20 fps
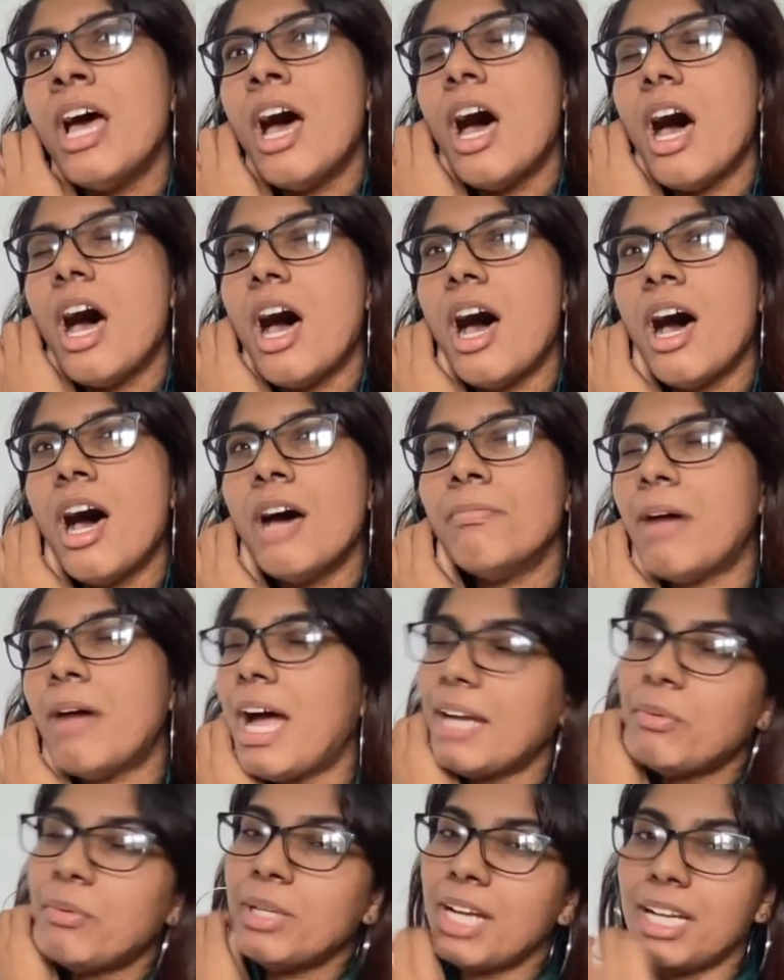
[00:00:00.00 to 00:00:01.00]
I
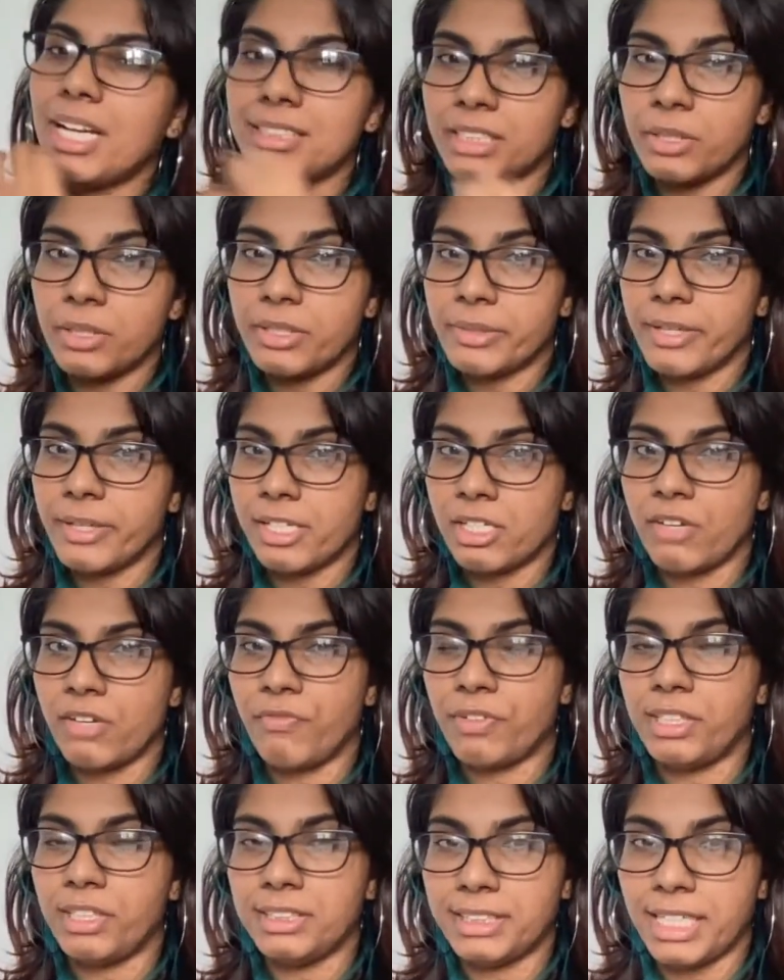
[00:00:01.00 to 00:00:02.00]
want to ask you a question
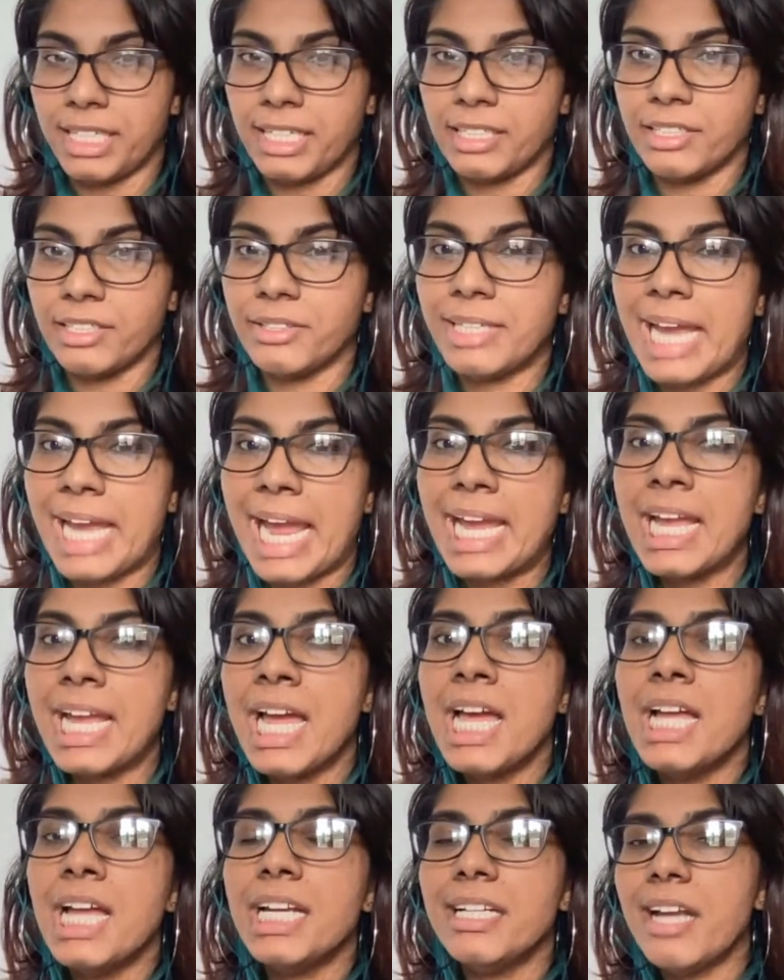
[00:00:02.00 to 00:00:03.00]
for a second, okay?